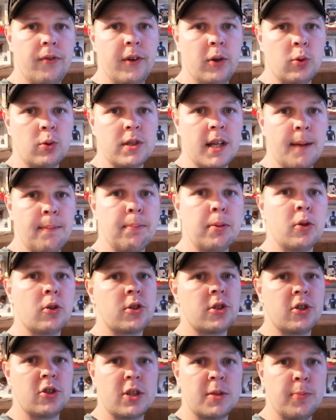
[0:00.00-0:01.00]
filter,
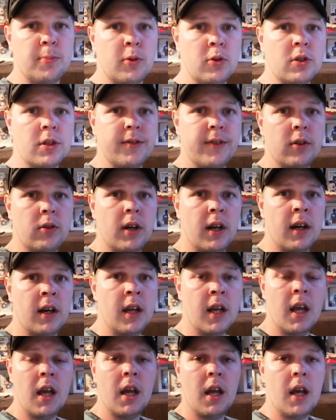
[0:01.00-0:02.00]
plus the sponge filter.